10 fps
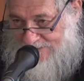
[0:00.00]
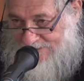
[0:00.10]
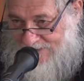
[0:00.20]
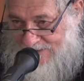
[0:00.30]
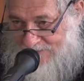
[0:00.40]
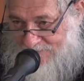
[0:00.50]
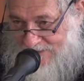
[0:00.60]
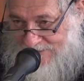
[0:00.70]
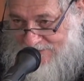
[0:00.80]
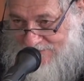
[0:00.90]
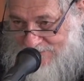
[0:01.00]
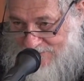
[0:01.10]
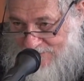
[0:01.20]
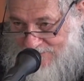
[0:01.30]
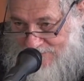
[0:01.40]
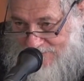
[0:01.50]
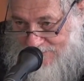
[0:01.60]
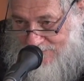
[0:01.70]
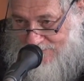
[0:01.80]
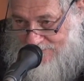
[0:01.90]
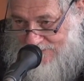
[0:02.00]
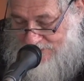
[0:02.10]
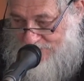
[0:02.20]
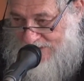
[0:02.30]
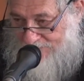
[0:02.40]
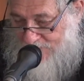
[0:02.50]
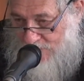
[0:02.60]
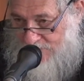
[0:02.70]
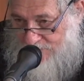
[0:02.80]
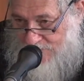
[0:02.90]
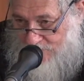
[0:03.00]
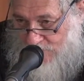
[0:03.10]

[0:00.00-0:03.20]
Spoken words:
in the evening. They learned Daf Yomi and they were